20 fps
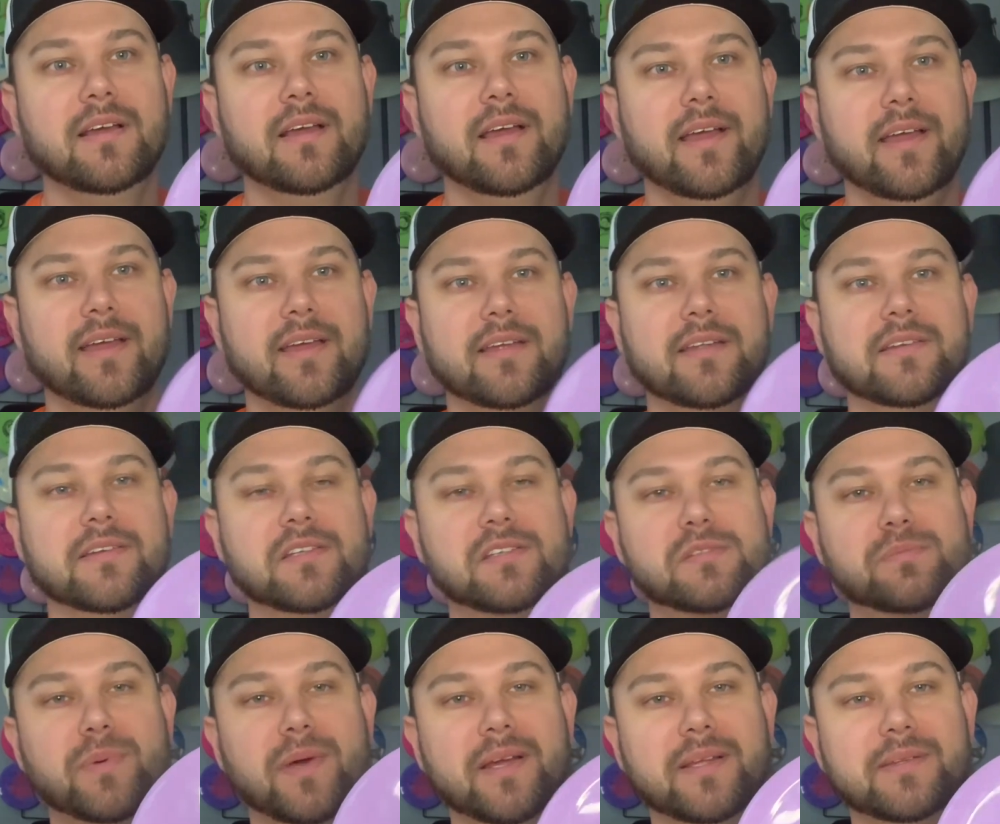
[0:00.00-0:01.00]
And
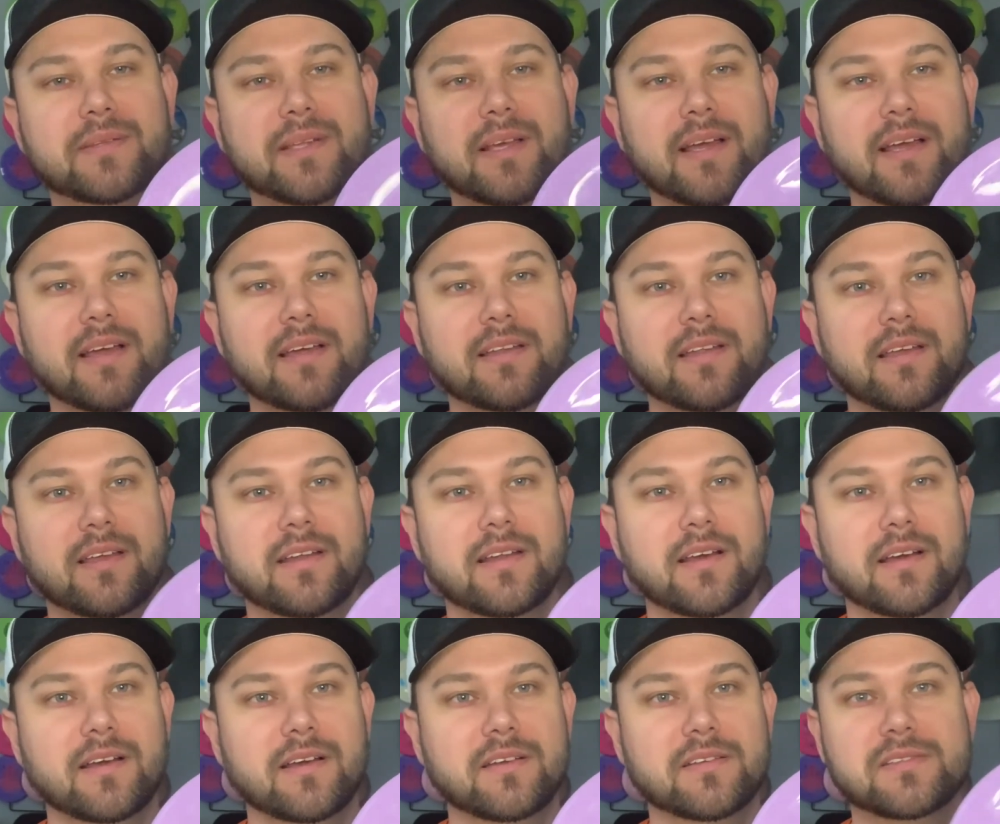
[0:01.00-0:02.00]
despite that, it
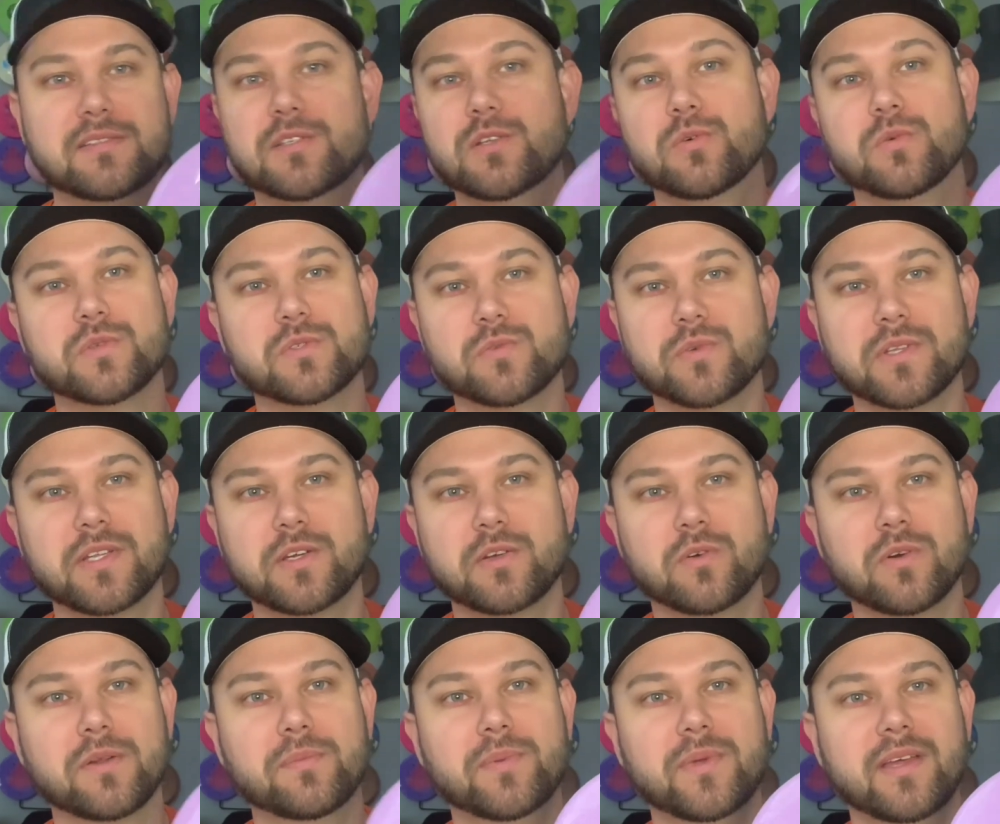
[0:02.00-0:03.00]
still was really
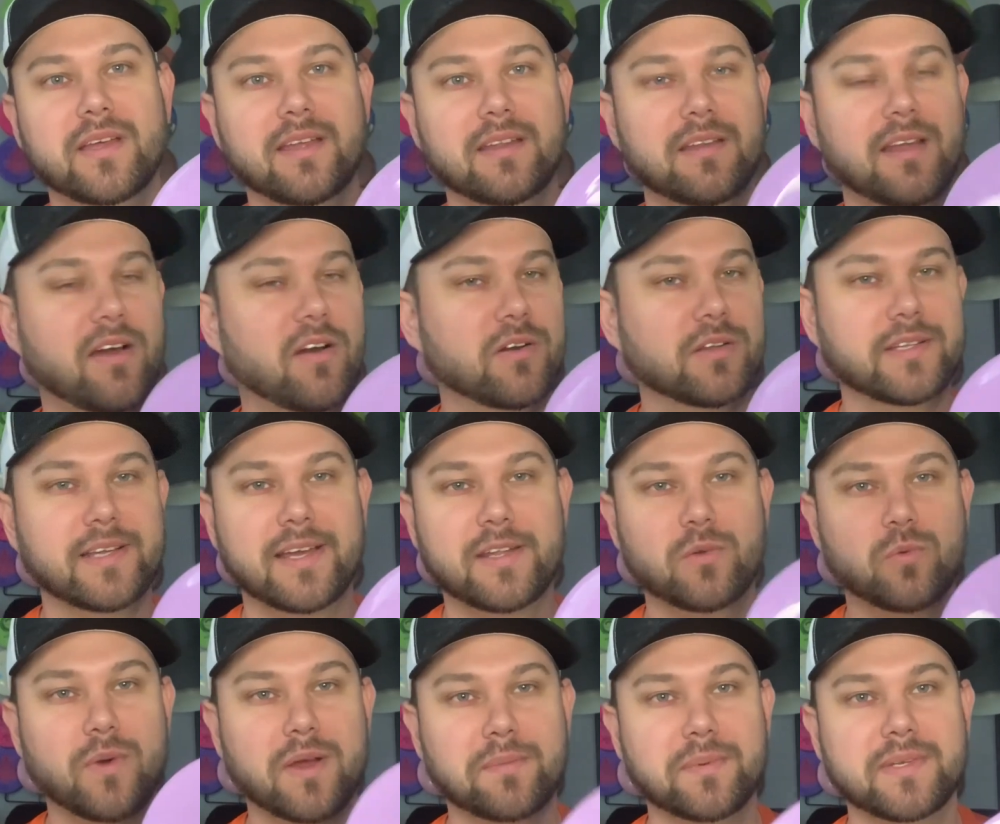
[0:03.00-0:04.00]
grippy, and I hardly had to
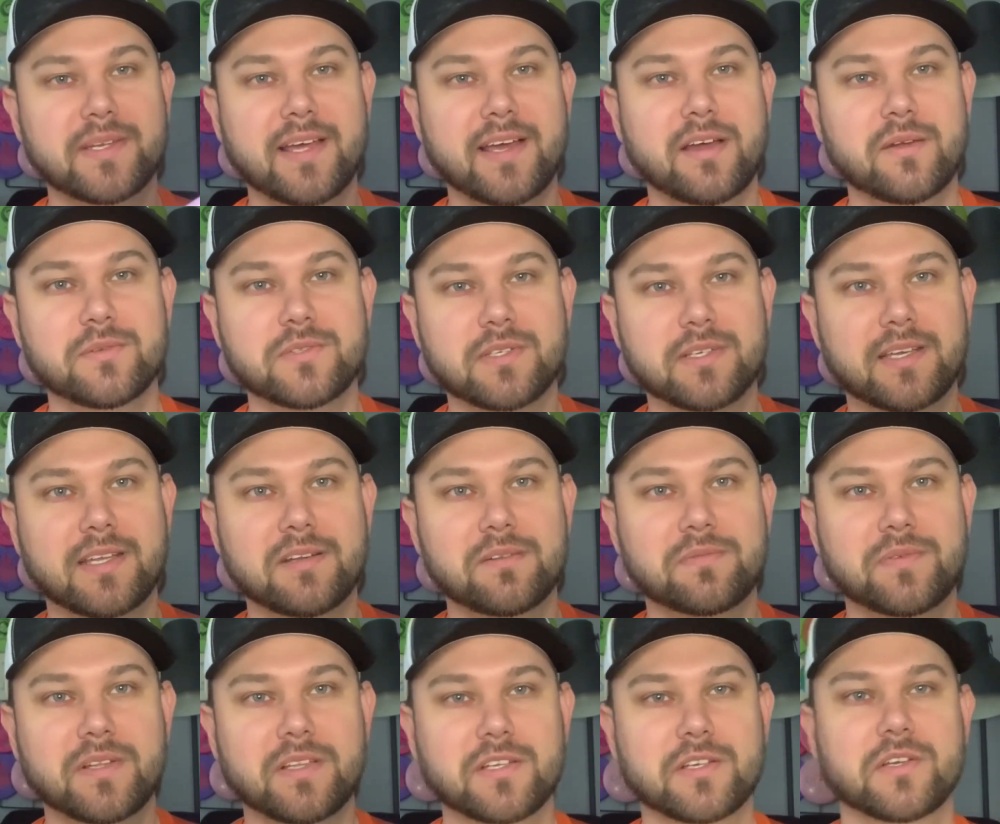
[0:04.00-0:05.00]
wipe it down to get it
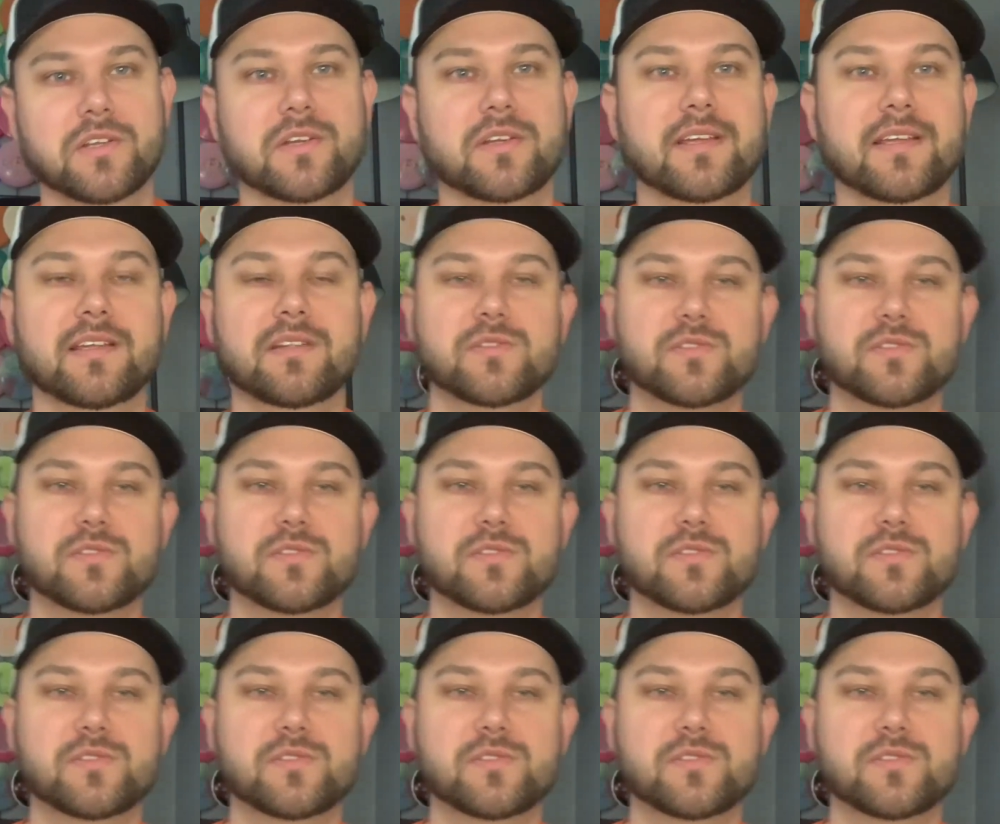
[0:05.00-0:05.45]
feeling good again.